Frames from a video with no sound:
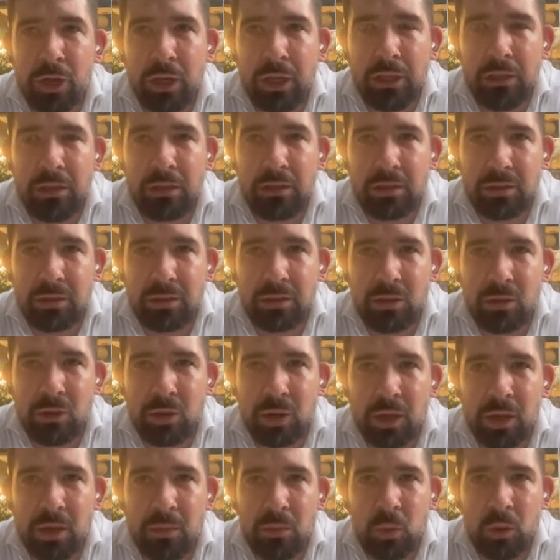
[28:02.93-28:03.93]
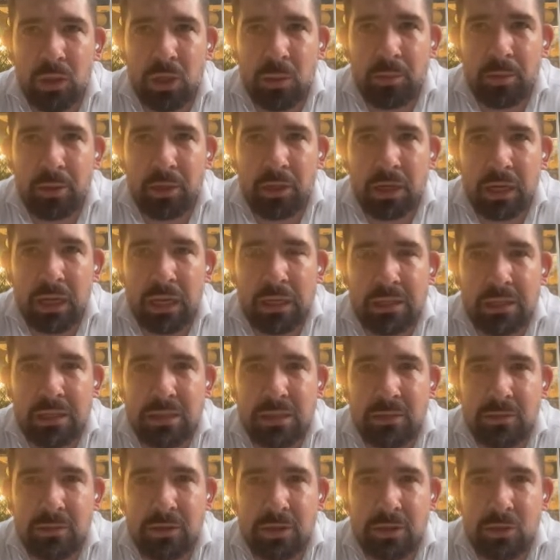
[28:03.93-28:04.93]
trade, okay, multiple
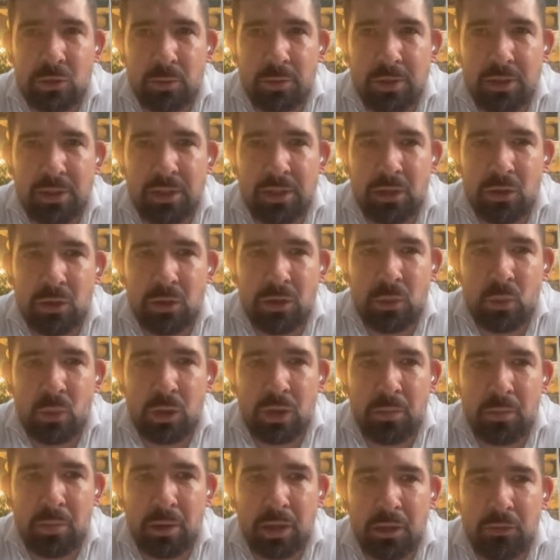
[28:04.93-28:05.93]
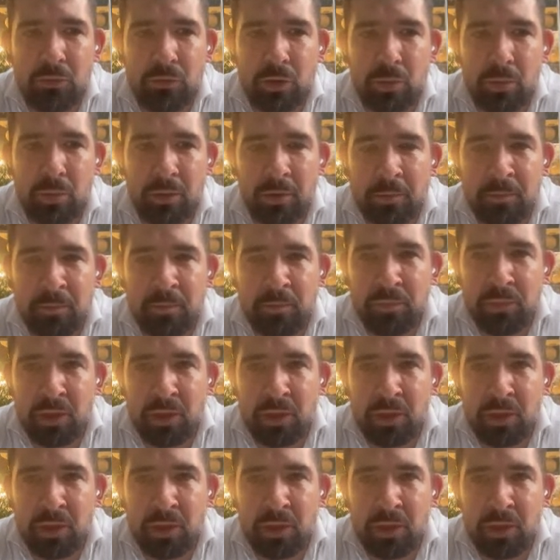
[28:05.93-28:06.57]
classes of instruments in only one platform.